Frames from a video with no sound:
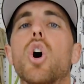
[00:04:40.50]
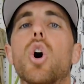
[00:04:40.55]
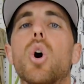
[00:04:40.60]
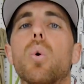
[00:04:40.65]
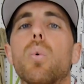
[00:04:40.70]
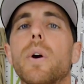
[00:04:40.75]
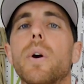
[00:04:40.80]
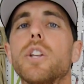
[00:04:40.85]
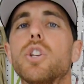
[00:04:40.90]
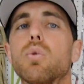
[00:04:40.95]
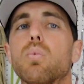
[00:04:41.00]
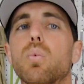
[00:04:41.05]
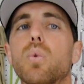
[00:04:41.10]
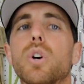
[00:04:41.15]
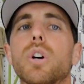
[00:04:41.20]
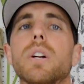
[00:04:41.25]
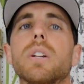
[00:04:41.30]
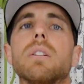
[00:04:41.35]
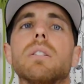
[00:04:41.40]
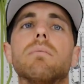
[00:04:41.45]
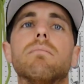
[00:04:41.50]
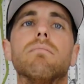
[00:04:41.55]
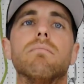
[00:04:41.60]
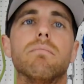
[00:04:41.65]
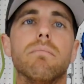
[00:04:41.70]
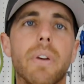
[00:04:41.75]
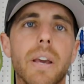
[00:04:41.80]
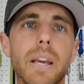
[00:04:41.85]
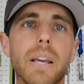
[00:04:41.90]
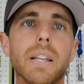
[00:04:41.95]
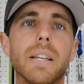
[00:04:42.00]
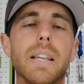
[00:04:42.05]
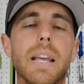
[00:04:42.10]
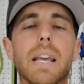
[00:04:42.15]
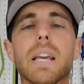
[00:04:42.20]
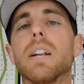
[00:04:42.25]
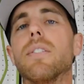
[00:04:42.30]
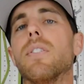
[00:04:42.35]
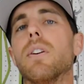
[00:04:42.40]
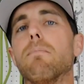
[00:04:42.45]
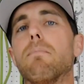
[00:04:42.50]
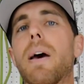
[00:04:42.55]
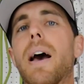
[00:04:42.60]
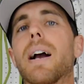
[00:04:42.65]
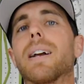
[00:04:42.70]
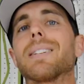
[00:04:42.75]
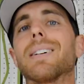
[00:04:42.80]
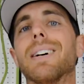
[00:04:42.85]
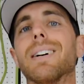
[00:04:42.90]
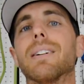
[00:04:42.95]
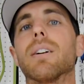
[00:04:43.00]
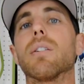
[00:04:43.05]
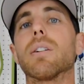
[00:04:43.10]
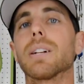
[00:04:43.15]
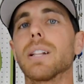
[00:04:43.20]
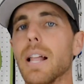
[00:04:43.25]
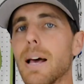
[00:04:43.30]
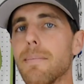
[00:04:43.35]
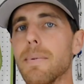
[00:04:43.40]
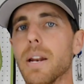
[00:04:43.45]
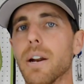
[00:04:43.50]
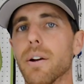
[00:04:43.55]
which would make a negative impact on our climbing